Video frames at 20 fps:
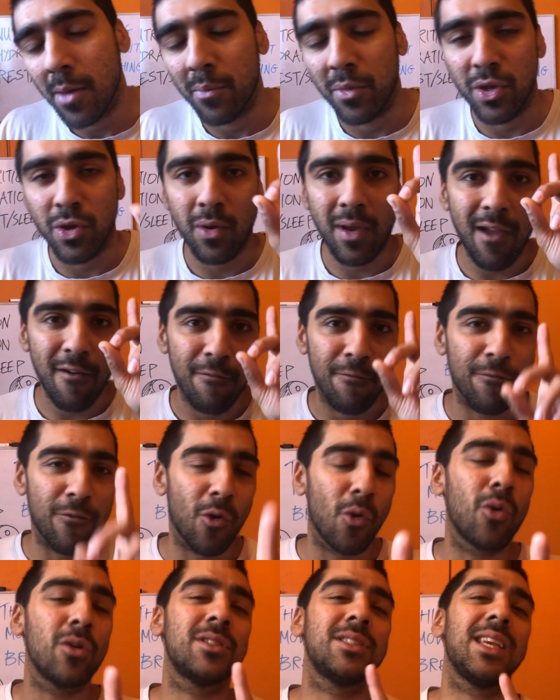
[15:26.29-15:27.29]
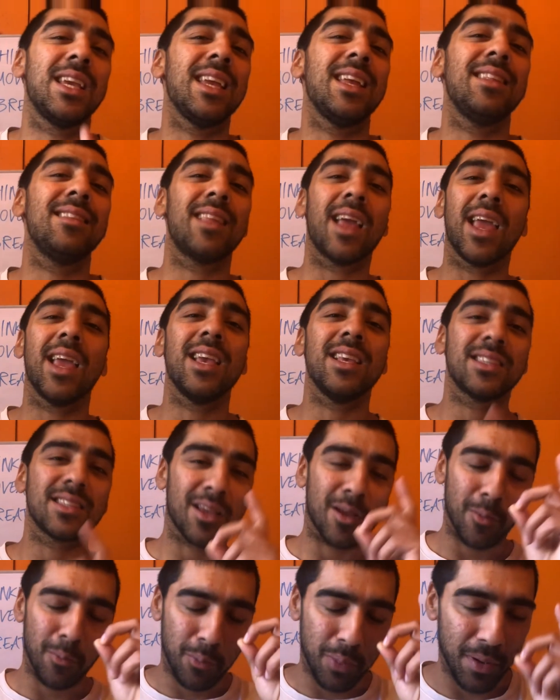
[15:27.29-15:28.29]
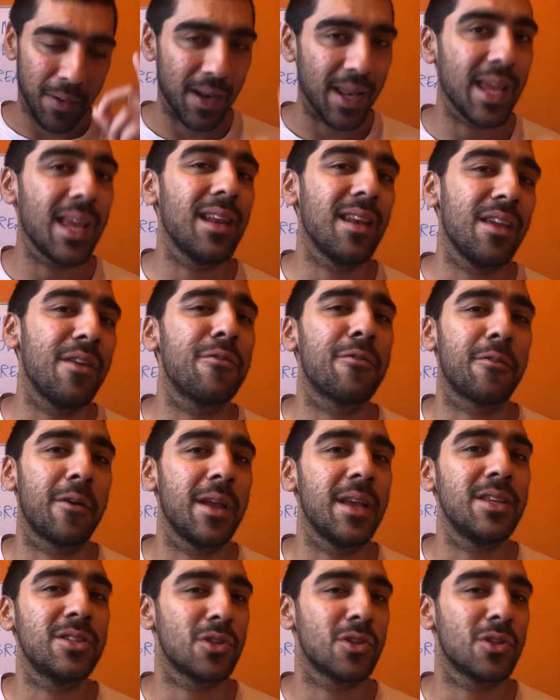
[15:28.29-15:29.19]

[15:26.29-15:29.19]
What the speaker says: But you get 14 days completely free.